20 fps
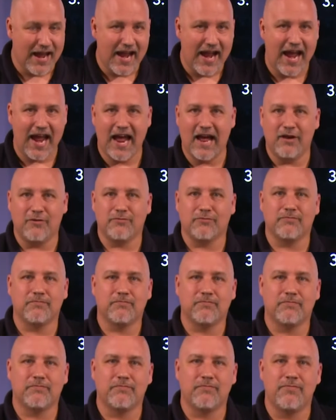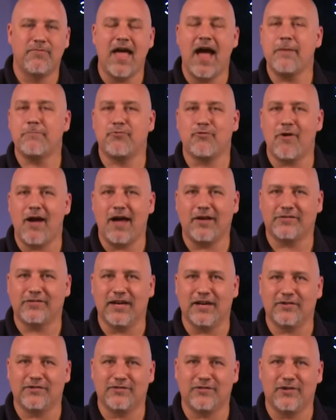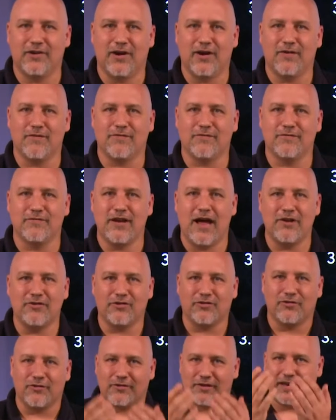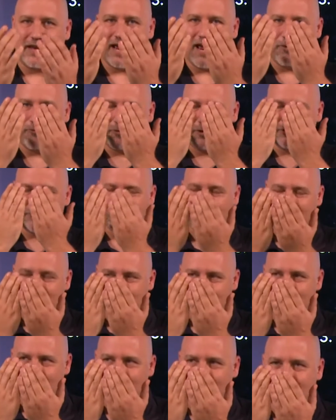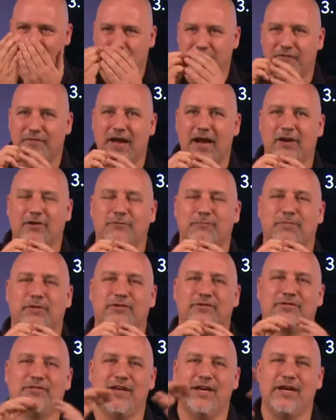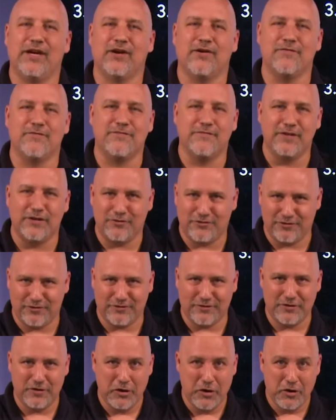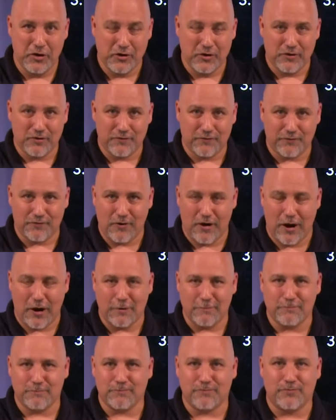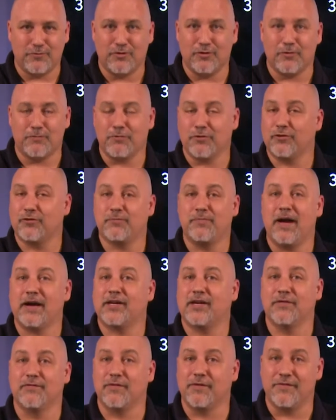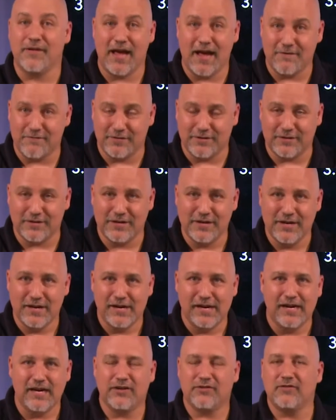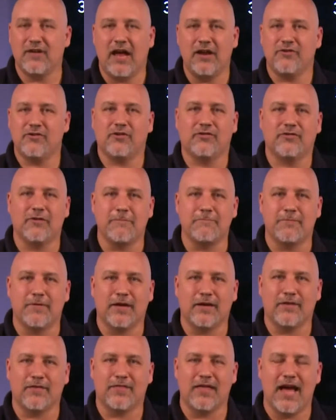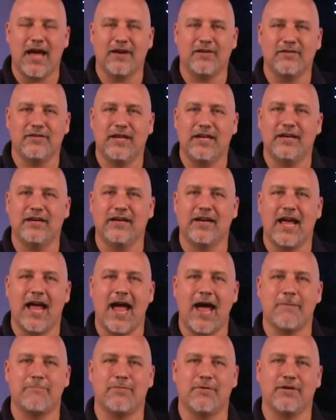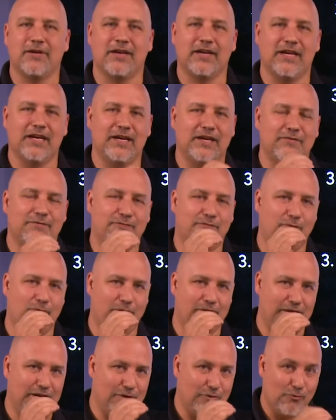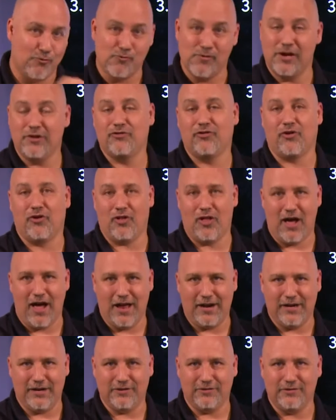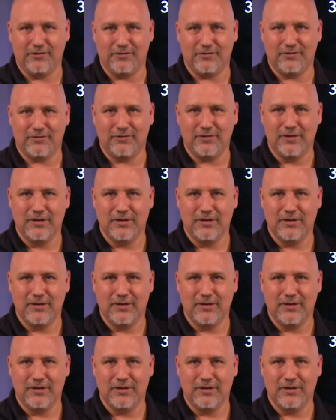And that process of not just looking at what's right in front of your face, but seeing a vision from the perspective of heaven is not just something that needed to happen for the original audience,